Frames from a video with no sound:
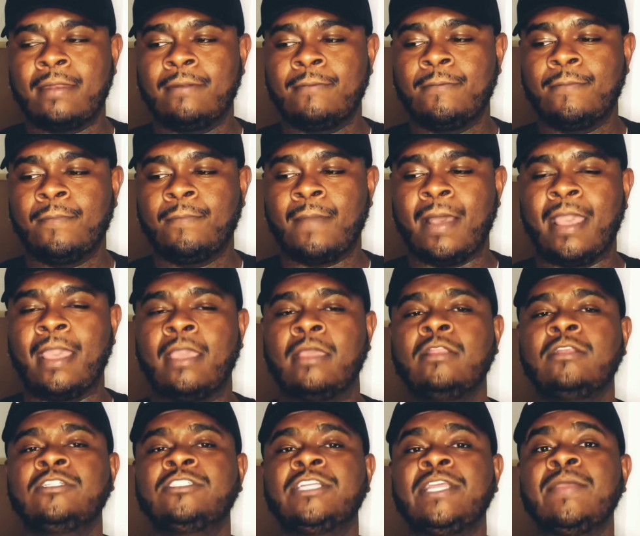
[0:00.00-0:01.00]
My
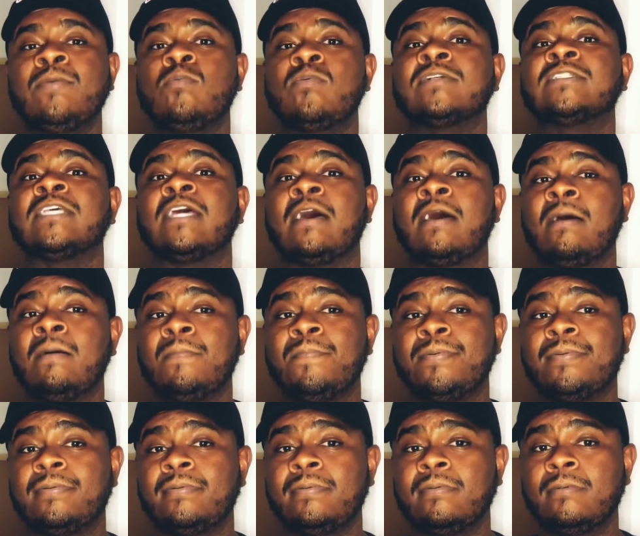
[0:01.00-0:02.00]
energy was
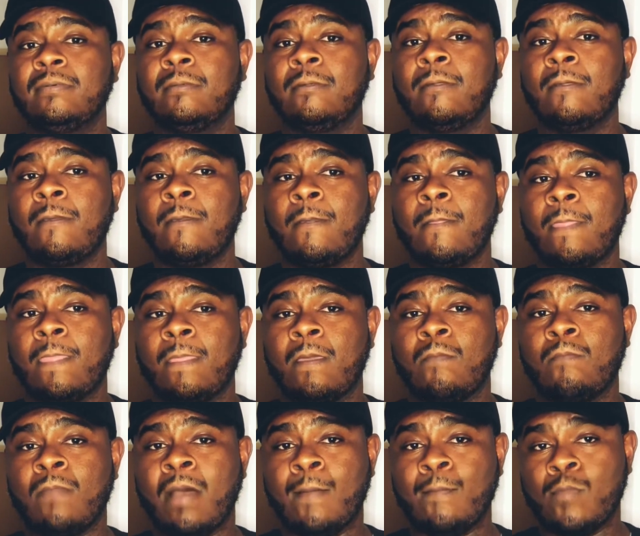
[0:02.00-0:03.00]
up,
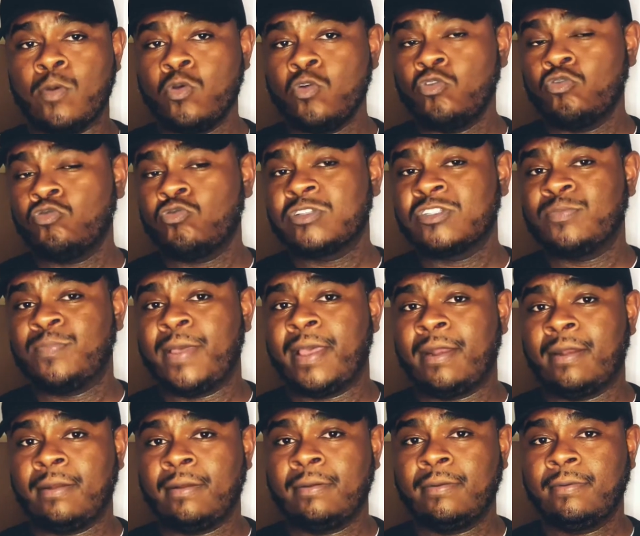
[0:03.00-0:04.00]
my mood was
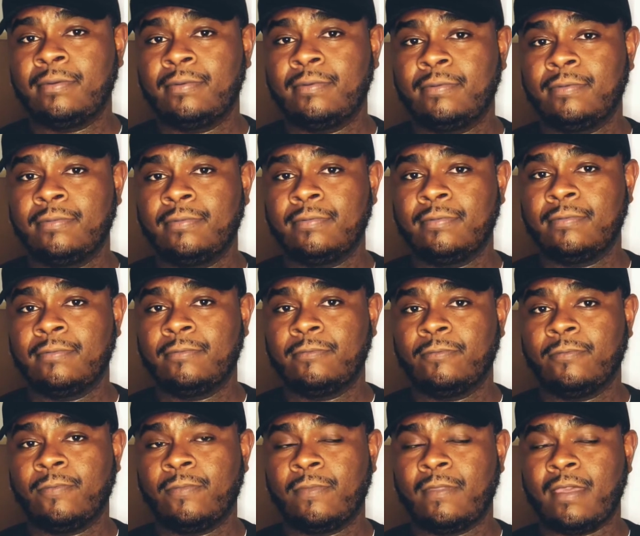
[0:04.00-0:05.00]
better,
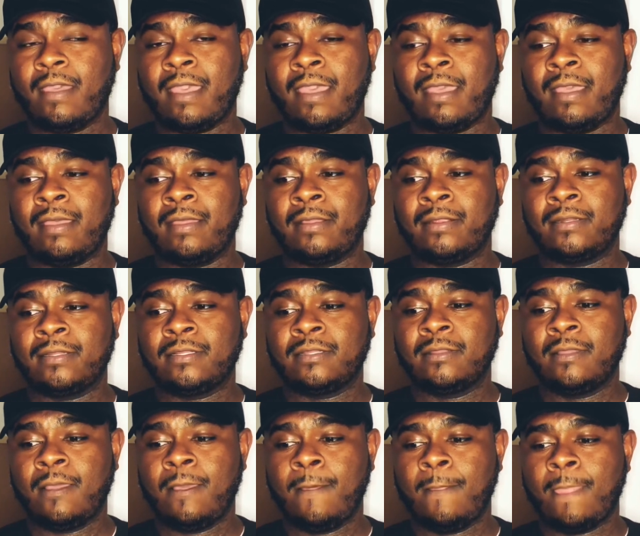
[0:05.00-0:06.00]
and
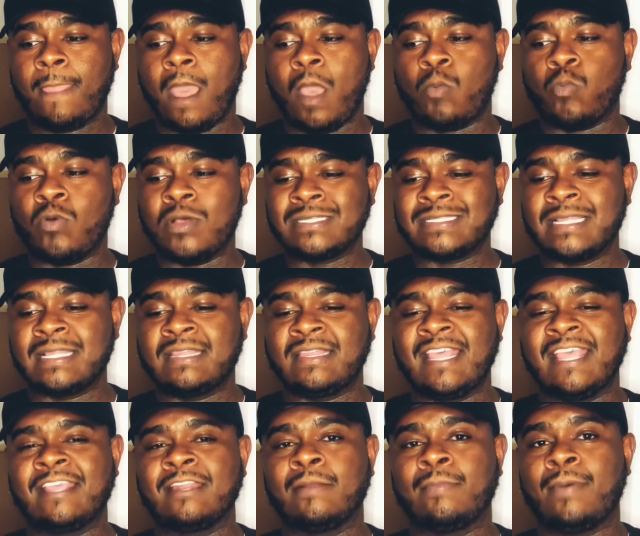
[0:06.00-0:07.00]
I wasn't
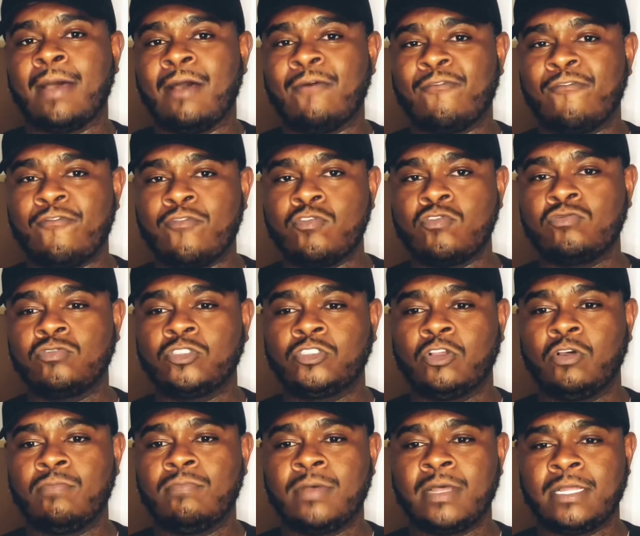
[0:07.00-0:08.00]
thinking about food so
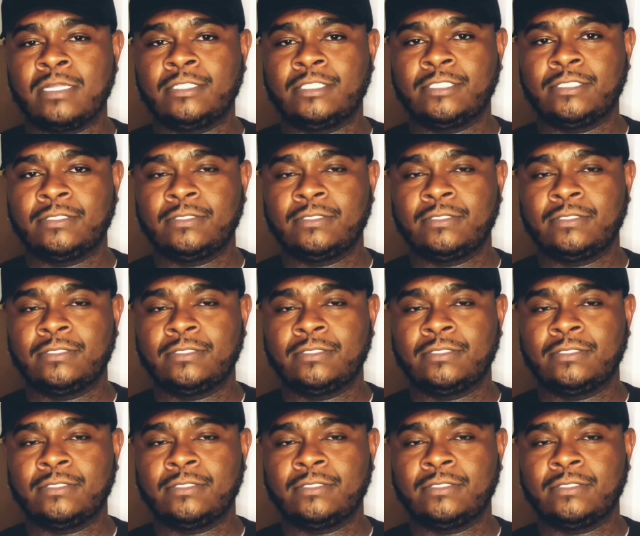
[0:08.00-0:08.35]
much.